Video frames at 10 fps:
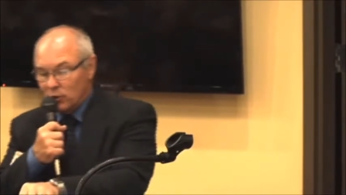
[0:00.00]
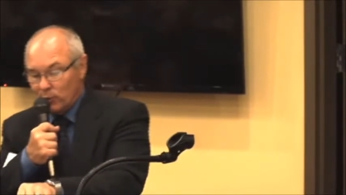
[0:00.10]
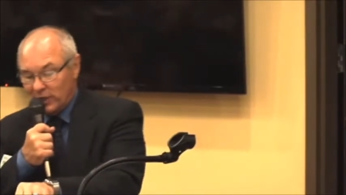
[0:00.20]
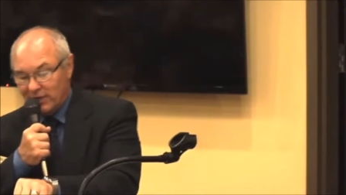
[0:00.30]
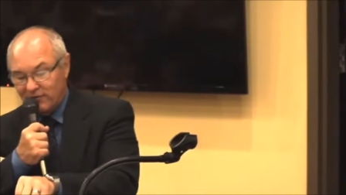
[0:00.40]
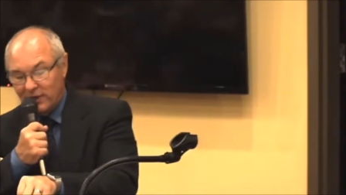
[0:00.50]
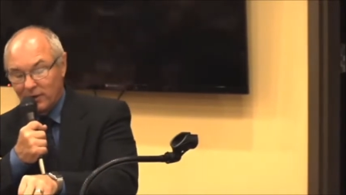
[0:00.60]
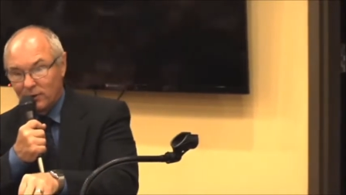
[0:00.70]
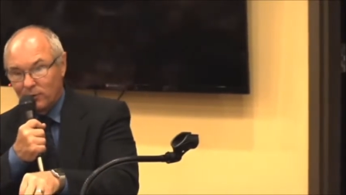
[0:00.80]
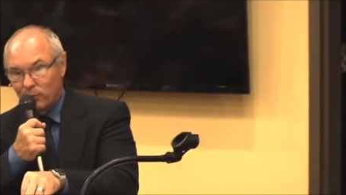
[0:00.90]
We live
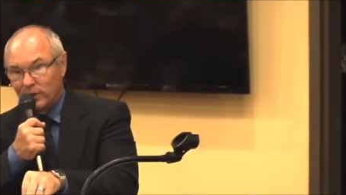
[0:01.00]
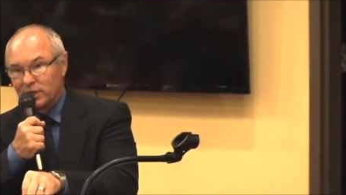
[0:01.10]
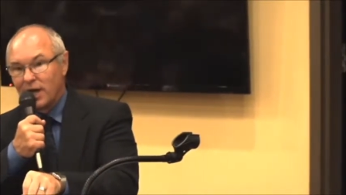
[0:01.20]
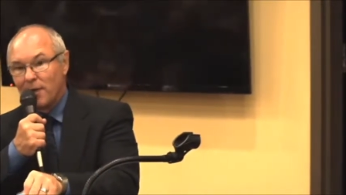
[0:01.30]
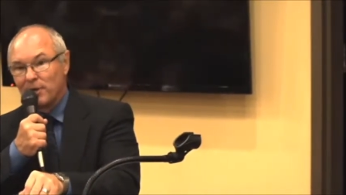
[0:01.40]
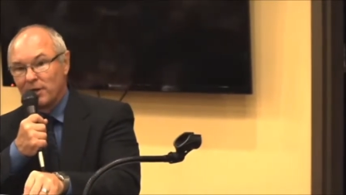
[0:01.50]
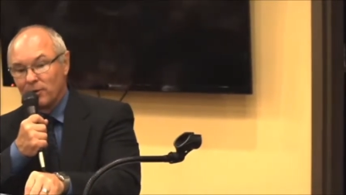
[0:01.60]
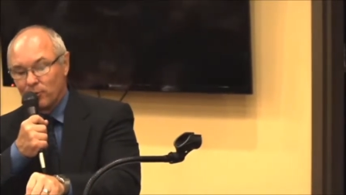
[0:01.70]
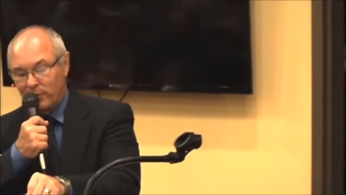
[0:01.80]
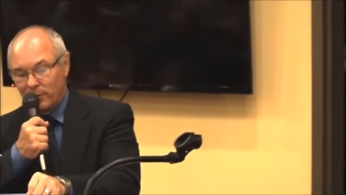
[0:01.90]
here, we shop
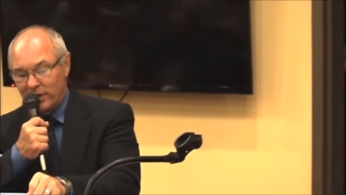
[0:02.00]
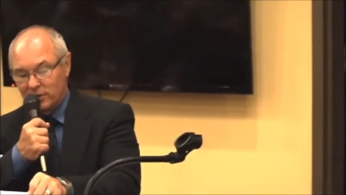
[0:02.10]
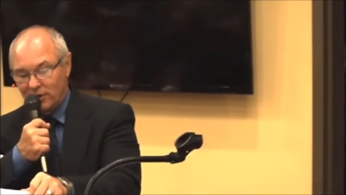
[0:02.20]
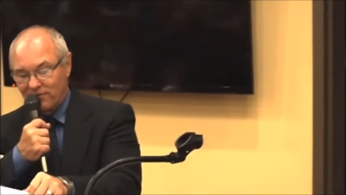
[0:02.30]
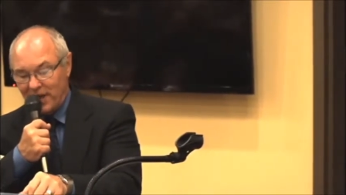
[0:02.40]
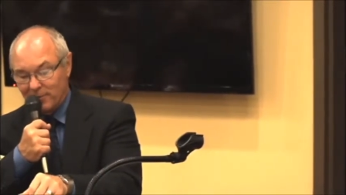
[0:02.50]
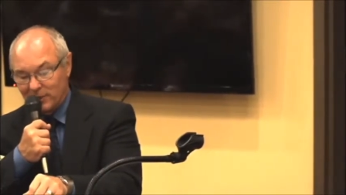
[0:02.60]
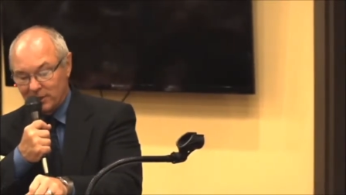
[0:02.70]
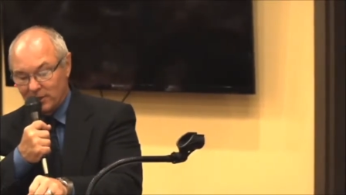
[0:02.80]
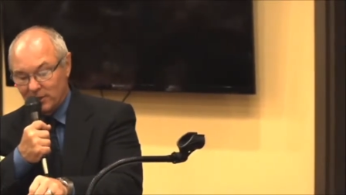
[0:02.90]
here, we raise our
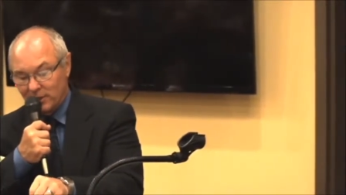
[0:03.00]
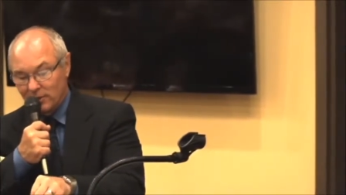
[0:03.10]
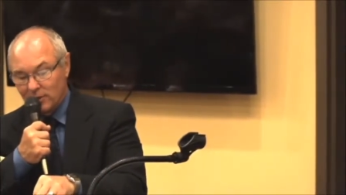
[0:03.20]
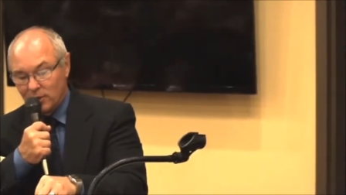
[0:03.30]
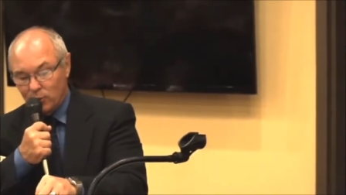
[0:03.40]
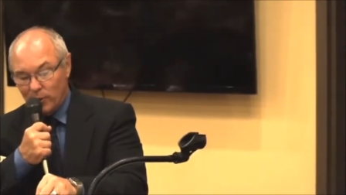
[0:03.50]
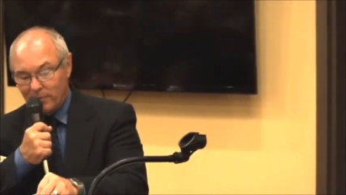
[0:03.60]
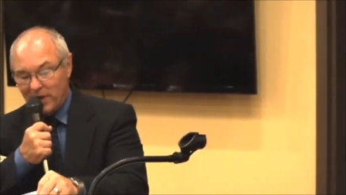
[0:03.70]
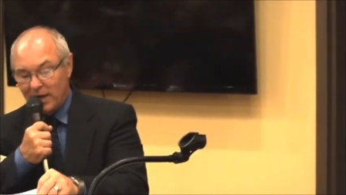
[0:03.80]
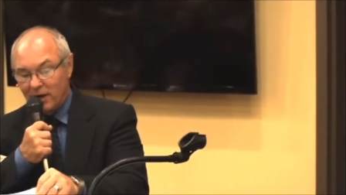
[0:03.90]
families here.
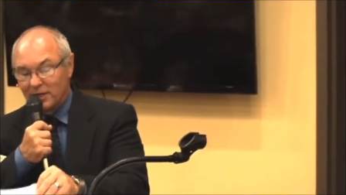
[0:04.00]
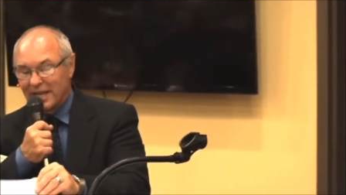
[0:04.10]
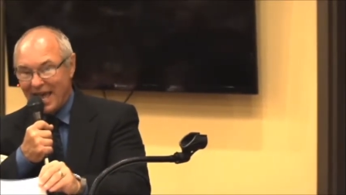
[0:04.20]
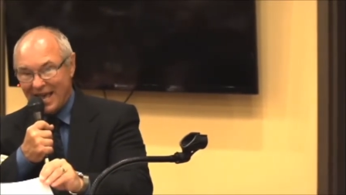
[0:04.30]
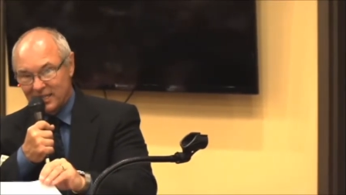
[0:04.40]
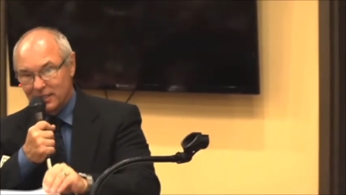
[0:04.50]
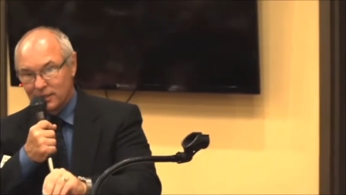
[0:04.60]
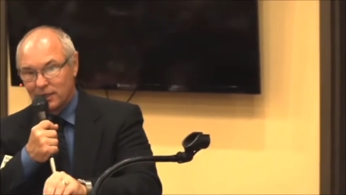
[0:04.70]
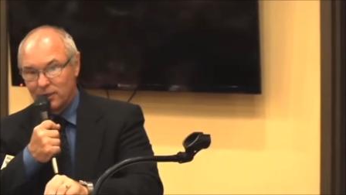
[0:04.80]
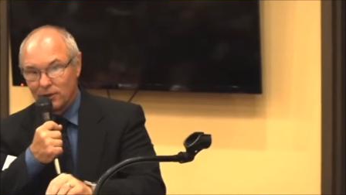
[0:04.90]
We pay our
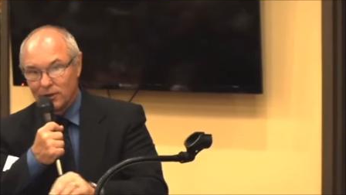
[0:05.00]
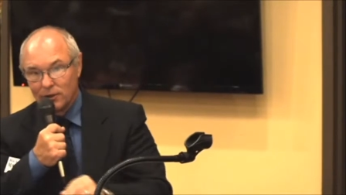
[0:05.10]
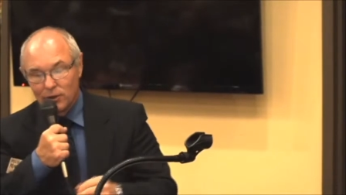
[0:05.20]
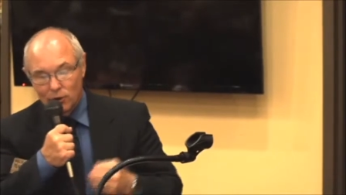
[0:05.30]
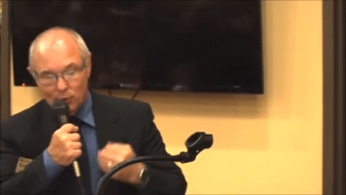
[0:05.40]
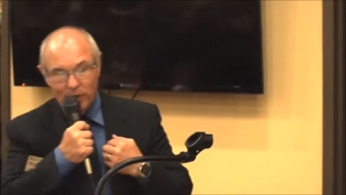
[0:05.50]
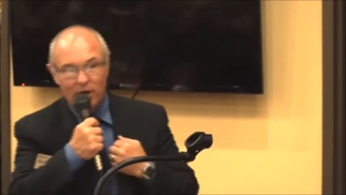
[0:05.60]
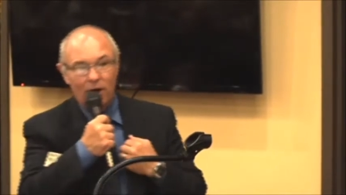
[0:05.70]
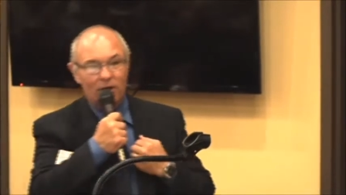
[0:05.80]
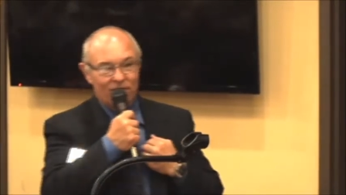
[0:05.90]
taxes here. We
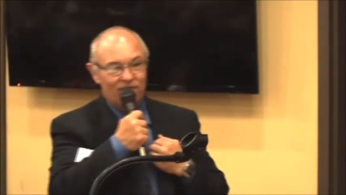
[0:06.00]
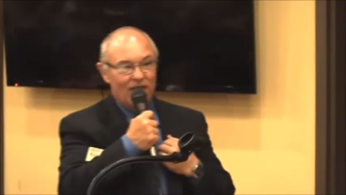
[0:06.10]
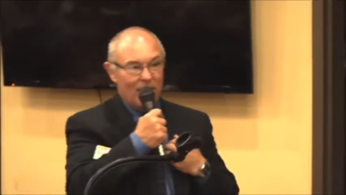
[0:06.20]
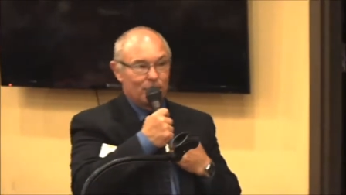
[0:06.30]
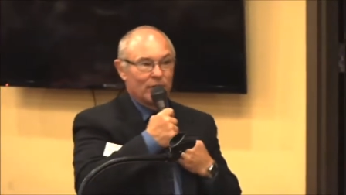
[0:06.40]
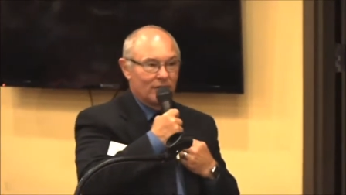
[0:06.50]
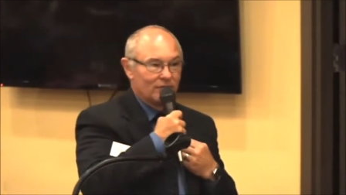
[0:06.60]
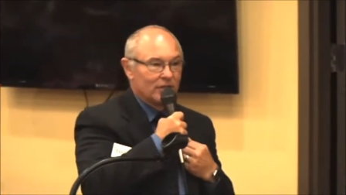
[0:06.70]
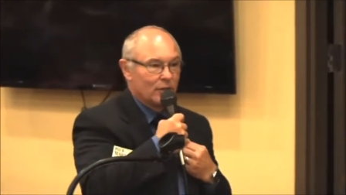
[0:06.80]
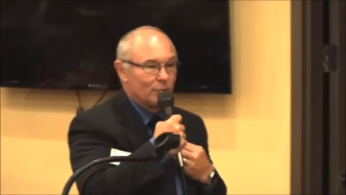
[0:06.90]
are the fabric
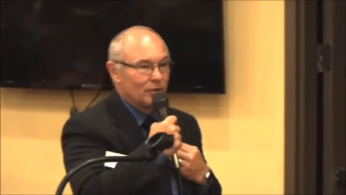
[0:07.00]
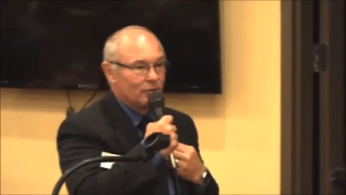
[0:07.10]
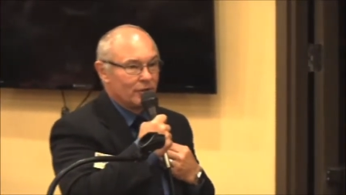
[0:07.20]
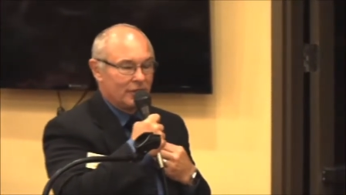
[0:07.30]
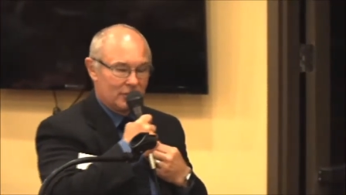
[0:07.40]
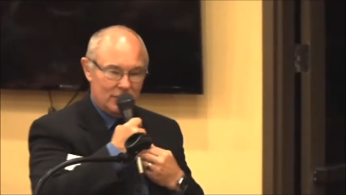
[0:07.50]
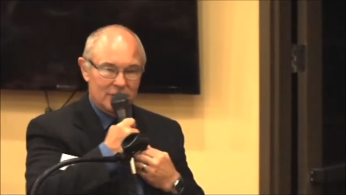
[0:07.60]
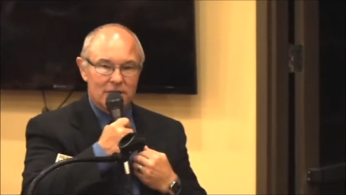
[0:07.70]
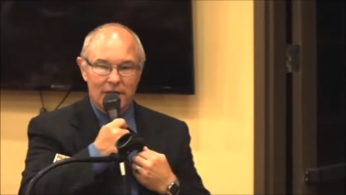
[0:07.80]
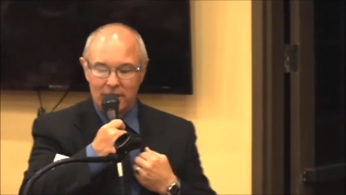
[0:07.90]
of the community,
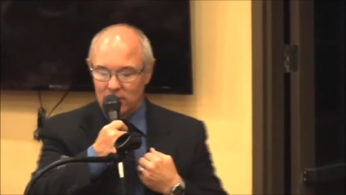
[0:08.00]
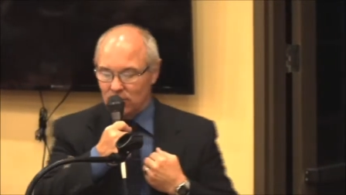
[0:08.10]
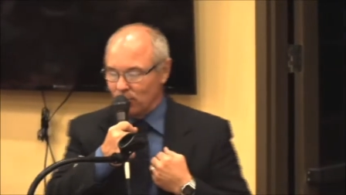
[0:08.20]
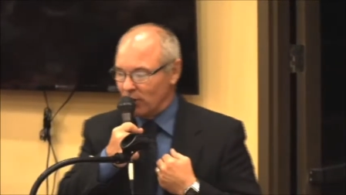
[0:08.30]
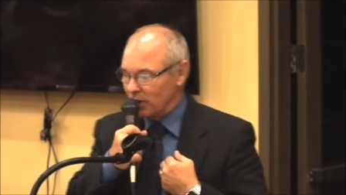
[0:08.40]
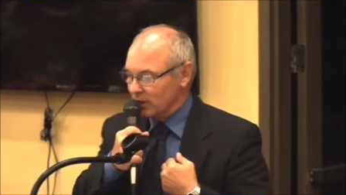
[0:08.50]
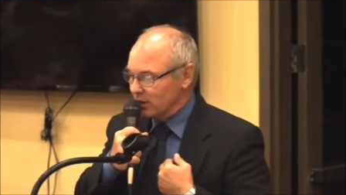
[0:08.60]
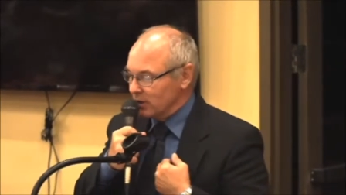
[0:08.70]
just like you are.